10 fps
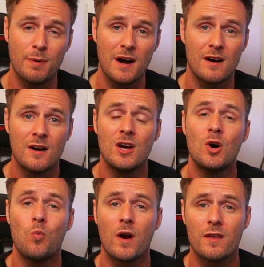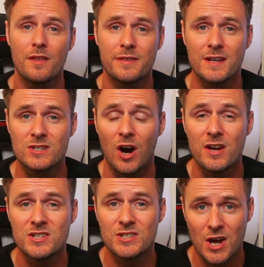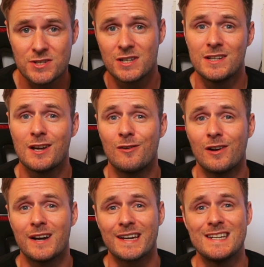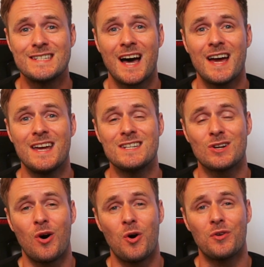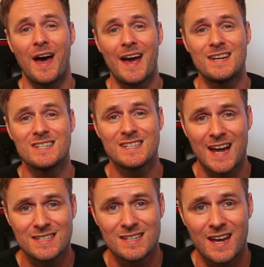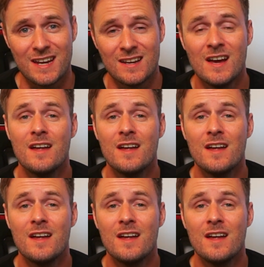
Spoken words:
but one of the things I certainly don't like is that it's on a Saturday.